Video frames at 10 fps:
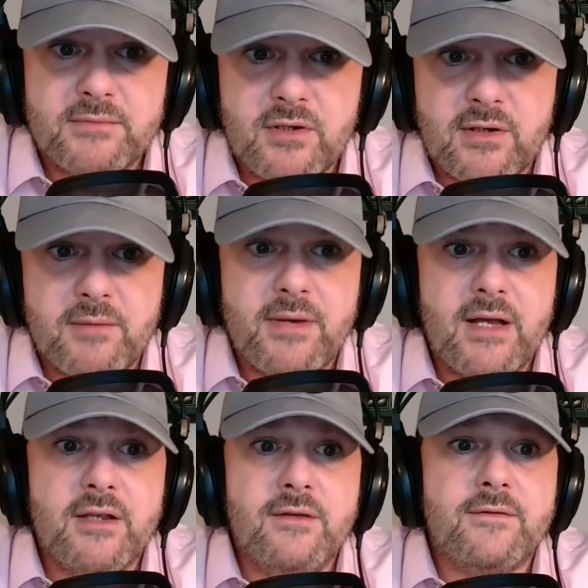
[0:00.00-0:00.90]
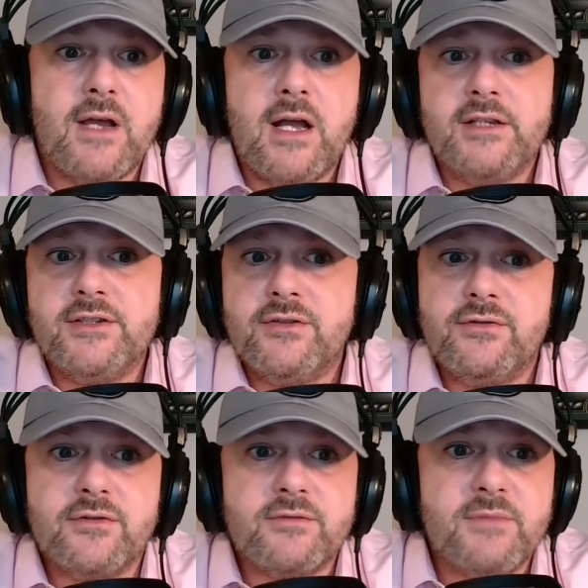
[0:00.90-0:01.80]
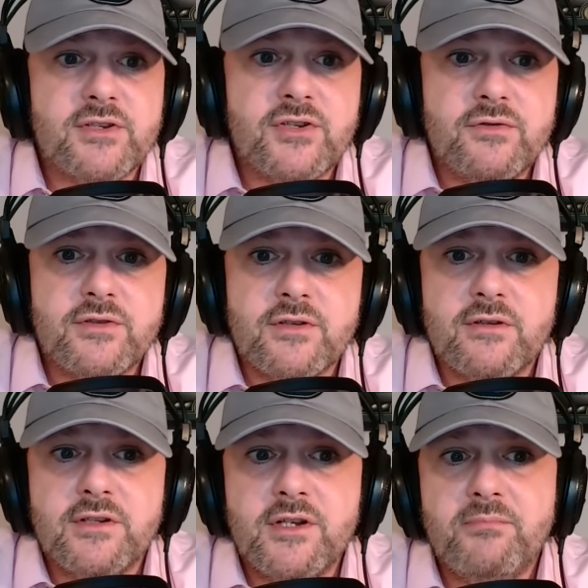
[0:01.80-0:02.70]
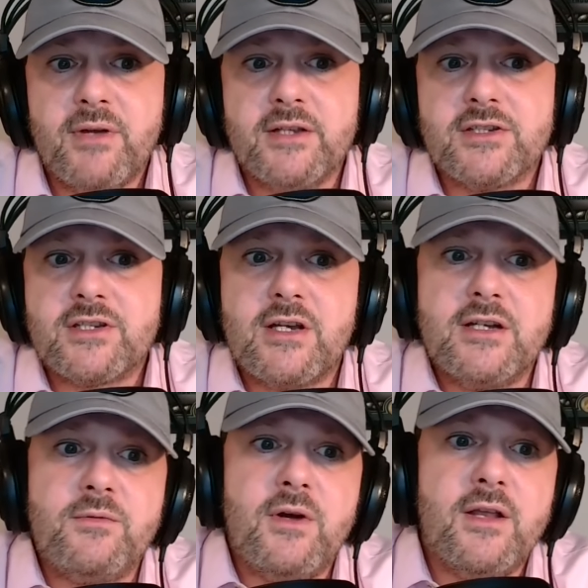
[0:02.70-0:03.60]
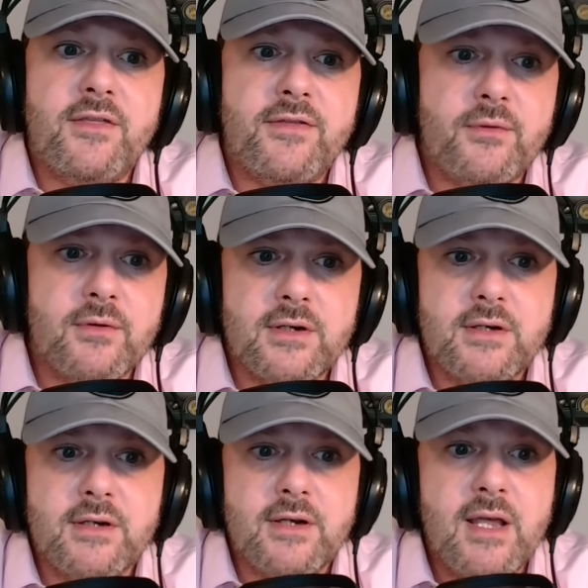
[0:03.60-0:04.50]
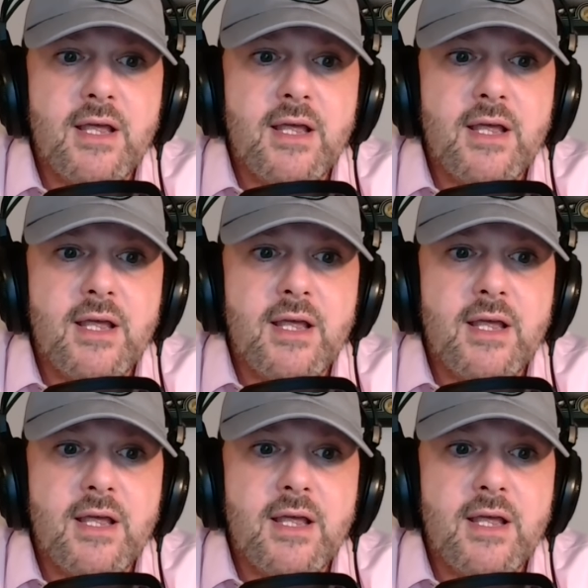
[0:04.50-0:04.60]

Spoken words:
I'm talking about, you've got Juju Smith-Schuster on your bench, Tyquan Thornton,